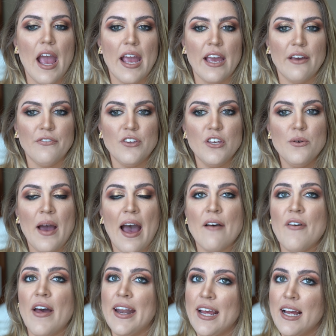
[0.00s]
If you
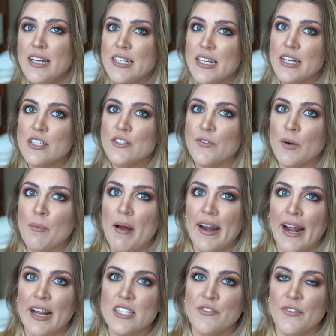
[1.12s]
have any ideas for my
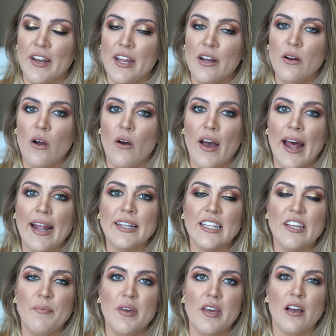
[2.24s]
next video, go ahead and
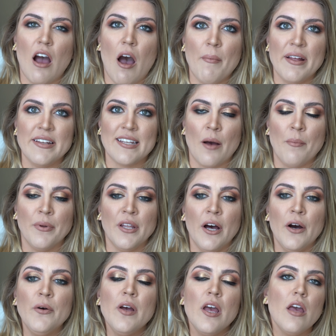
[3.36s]
leave me a comment down
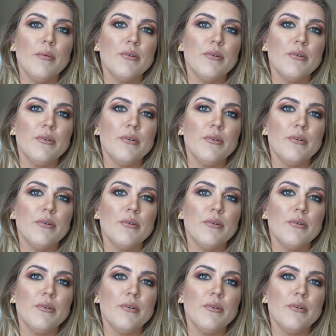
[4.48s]
below.